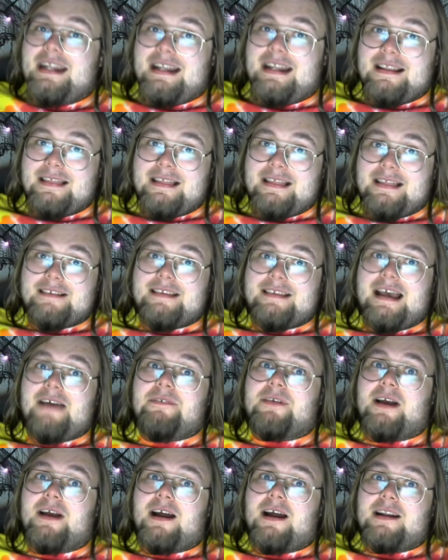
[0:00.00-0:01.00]
Things have
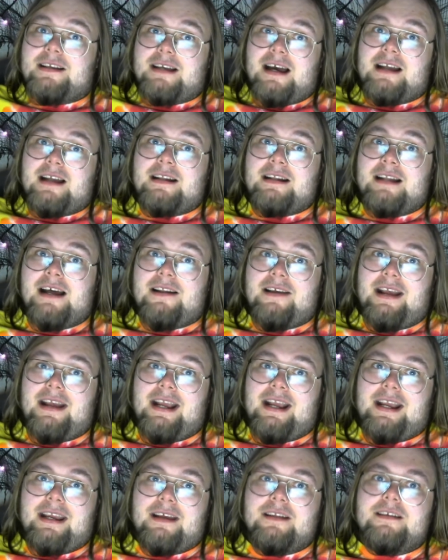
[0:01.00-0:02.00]
kind of gotten out of
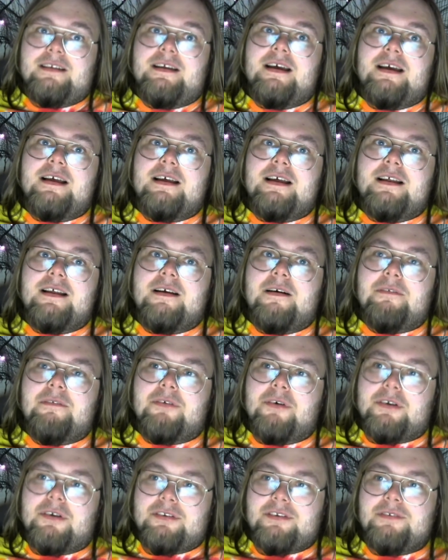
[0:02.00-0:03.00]
hand, of
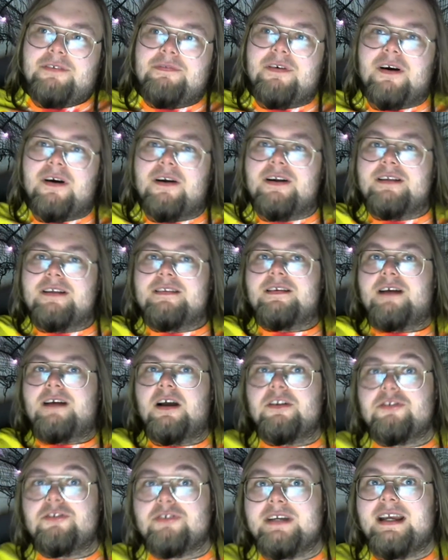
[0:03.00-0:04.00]
course, as far as the
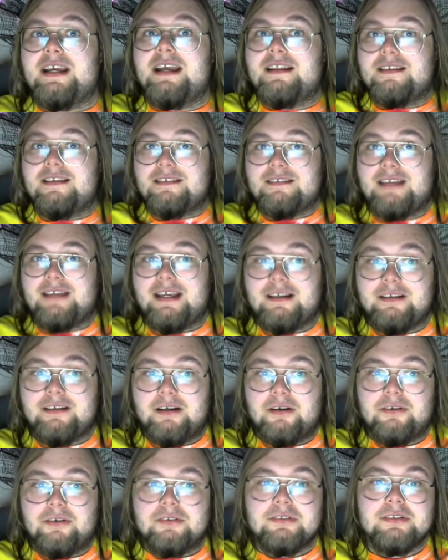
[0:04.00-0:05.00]
country and the state
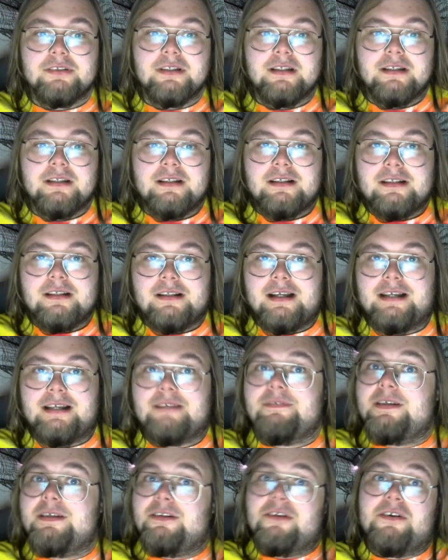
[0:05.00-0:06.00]
goes. Like,
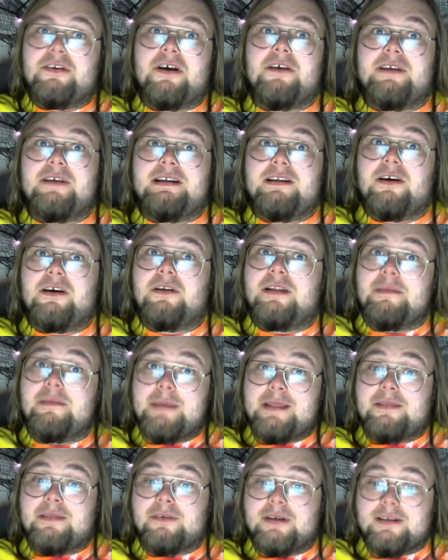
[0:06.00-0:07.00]
if you don't already know, let me
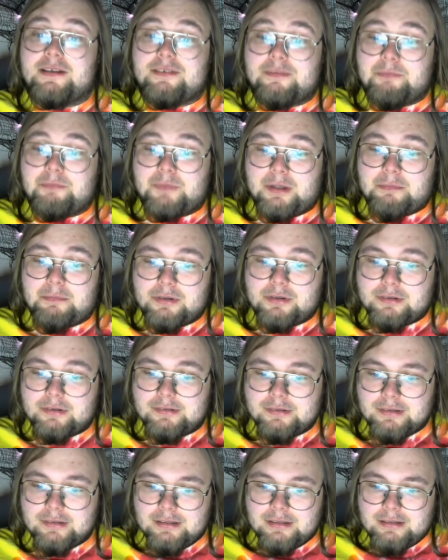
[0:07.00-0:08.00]
throw you some numbers,
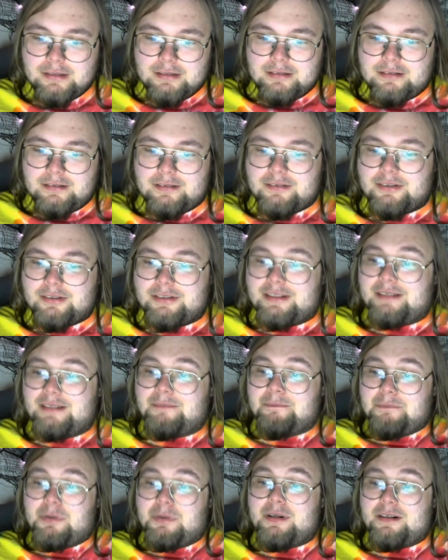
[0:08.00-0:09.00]
just so you can
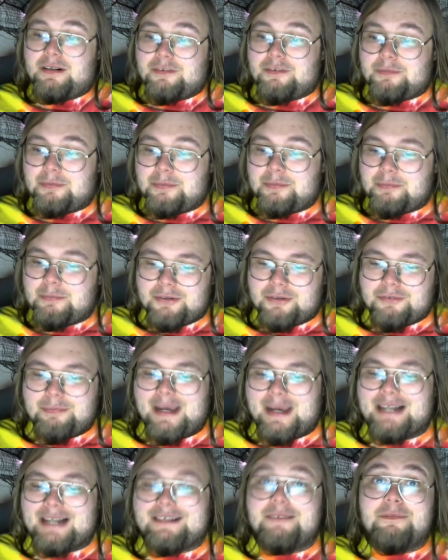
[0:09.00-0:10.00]
put into
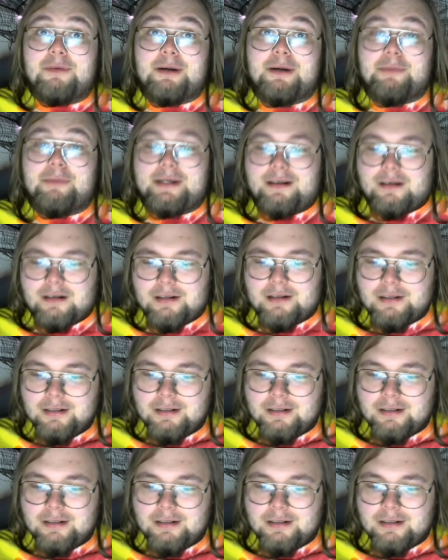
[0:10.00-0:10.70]
perspective where we are.